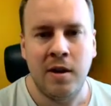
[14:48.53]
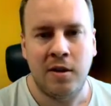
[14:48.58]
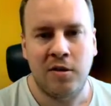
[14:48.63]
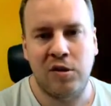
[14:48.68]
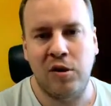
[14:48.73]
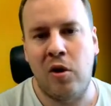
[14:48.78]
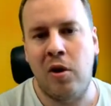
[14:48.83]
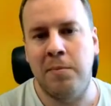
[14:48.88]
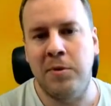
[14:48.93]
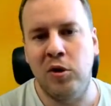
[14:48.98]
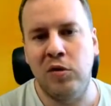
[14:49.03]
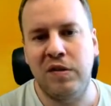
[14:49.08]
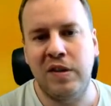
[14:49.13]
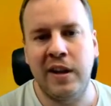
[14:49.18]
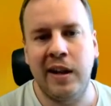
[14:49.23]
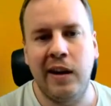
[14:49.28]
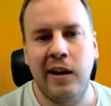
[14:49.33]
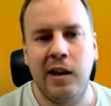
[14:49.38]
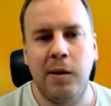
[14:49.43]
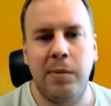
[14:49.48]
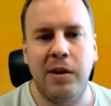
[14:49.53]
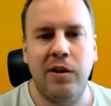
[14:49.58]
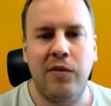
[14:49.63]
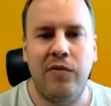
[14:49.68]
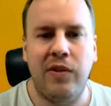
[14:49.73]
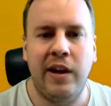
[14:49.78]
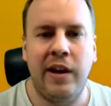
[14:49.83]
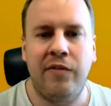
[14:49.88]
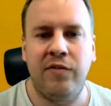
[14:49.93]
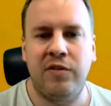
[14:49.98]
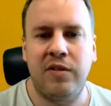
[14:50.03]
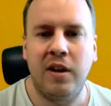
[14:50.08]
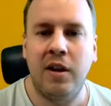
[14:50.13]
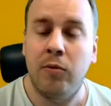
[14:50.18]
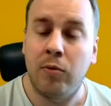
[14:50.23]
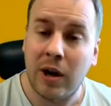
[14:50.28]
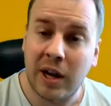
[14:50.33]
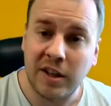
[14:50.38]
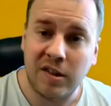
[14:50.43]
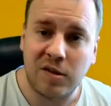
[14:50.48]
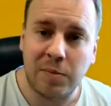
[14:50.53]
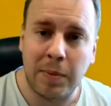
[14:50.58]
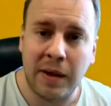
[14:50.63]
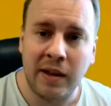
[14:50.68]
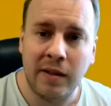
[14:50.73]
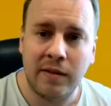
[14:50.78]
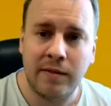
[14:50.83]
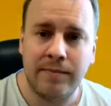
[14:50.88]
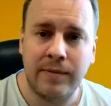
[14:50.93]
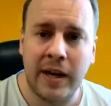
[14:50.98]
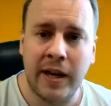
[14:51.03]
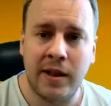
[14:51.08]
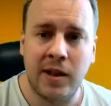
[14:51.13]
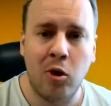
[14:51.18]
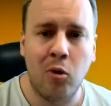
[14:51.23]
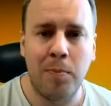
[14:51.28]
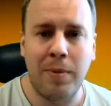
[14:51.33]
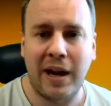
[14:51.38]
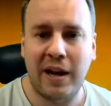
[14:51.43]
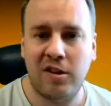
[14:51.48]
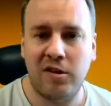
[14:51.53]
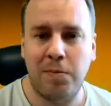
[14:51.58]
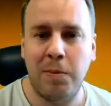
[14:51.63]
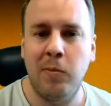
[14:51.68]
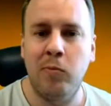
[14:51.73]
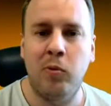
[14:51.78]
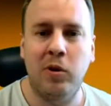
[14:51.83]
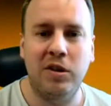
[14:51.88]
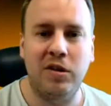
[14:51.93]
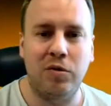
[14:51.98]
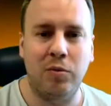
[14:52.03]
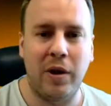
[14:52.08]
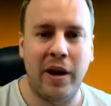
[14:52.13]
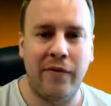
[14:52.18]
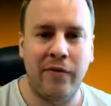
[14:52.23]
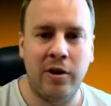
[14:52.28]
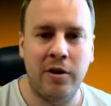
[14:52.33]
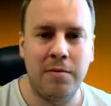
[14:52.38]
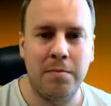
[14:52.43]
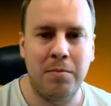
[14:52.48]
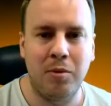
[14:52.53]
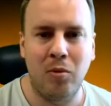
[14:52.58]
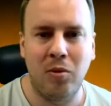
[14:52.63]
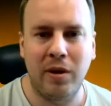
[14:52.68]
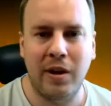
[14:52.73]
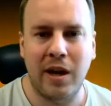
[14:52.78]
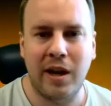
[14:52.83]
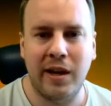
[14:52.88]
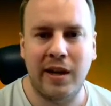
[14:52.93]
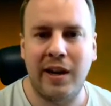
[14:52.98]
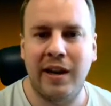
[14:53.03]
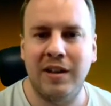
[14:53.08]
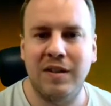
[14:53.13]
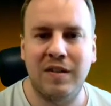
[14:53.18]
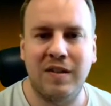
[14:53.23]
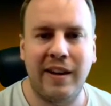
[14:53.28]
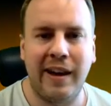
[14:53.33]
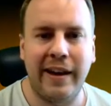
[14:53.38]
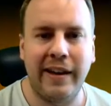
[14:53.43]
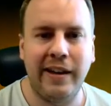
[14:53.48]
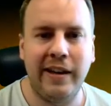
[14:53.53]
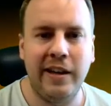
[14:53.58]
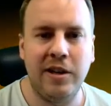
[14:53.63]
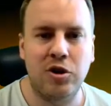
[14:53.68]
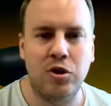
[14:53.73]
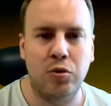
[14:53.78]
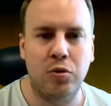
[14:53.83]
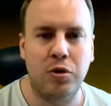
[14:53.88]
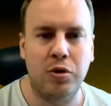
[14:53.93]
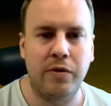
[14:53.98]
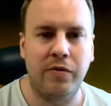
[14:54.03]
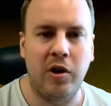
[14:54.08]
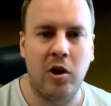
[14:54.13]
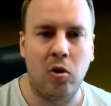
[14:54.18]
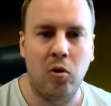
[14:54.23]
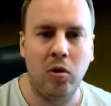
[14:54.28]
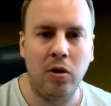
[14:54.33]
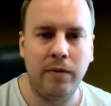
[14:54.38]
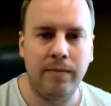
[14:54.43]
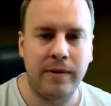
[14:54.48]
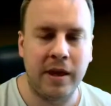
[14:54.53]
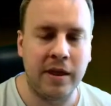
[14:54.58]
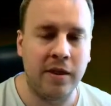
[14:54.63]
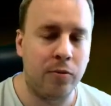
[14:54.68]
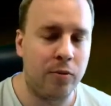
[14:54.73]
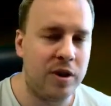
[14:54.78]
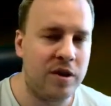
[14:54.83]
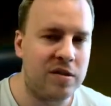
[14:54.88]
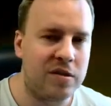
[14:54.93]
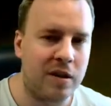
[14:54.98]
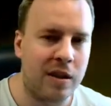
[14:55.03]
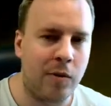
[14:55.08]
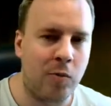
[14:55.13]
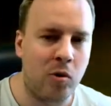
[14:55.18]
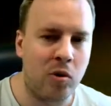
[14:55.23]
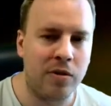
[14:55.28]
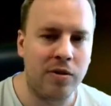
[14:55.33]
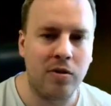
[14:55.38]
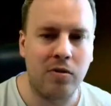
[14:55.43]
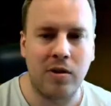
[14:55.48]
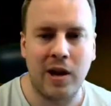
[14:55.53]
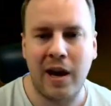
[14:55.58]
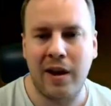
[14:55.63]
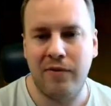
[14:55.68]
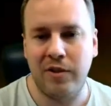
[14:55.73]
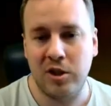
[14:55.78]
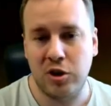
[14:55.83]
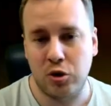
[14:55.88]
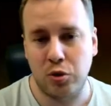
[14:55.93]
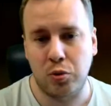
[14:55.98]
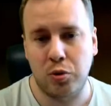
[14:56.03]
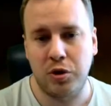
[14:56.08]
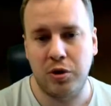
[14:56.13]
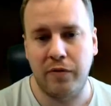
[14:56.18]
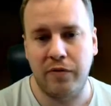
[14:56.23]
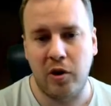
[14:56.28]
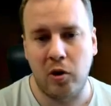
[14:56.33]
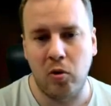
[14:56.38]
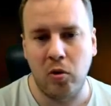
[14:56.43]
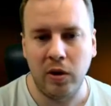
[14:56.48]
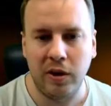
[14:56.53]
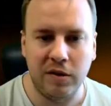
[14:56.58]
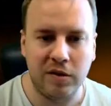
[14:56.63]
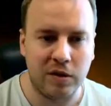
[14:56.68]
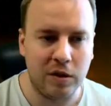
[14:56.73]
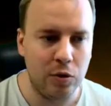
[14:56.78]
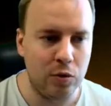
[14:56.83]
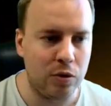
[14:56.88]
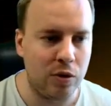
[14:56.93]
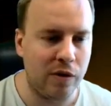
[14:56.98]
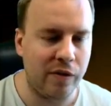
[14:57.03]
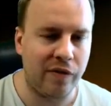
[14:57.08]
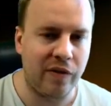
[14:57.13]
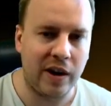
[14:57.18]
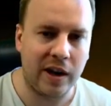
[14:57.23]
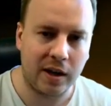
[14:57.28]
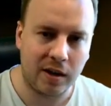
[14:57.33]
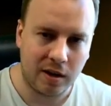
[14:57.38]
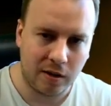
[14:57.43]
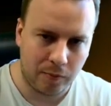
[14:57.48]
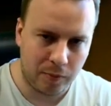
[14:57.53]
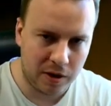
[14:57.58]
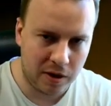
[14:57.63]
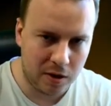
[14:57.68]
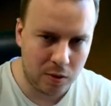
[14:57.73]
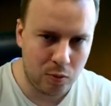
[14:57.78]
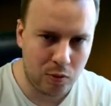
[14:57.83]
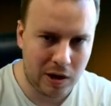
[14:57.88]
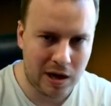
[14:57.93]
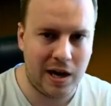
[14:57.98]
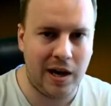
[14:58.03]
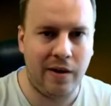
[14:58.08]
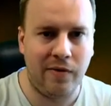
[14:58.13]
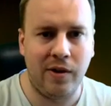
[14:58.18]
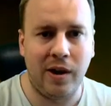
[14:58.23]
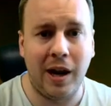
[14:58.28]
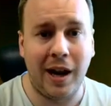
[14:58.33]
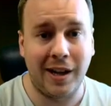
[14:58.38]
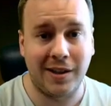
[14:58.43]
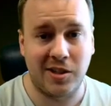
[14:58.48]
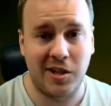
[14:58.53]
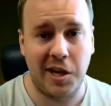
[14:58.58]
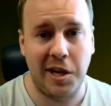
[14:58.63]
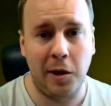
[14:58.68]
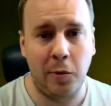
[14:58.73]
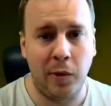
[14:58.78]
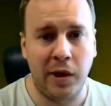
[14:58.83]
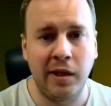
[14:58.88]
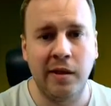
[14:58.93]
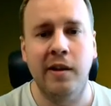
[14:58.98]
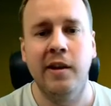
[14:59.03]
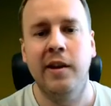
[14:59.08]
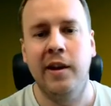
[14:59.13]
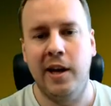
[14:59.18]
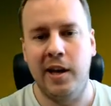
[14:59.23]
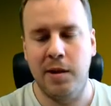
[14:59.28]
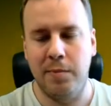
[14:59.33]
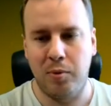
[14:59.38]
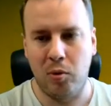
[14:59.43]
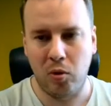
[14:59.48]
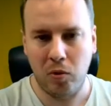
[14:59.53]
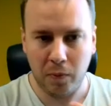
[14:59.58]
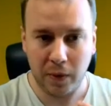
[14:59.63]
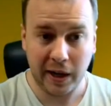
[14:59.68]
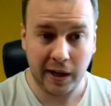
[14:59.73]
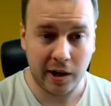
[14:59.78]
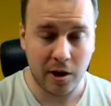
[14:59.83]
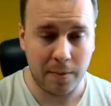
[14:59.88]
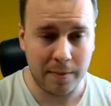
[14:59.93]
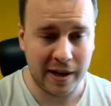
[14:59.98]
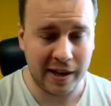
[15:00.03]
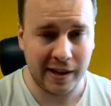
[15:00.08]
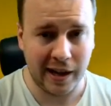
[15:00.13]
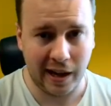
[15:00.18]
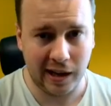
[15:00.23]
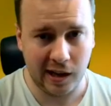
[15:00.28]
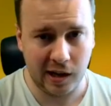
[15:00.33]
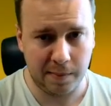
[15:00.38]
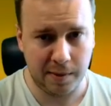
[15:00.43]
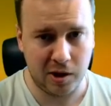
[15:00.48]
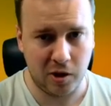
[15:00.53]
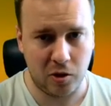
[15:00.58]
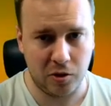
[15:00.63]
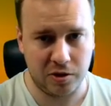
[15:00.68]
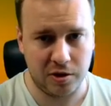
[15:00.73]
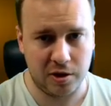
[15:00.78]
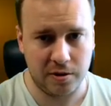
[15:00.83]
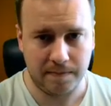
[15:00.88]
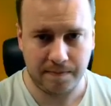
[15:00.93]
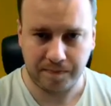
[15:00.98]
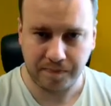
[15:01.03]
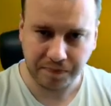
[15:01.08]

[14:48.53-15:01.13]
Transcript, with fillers: So I'm using a little bit of left uh, right spin and no backspin whatsoever. Ball guideline slightly short of hole and the reason I wanted to have it short of hole is due to the fact that we do have a tailwind and the ball will come in a little bit hotter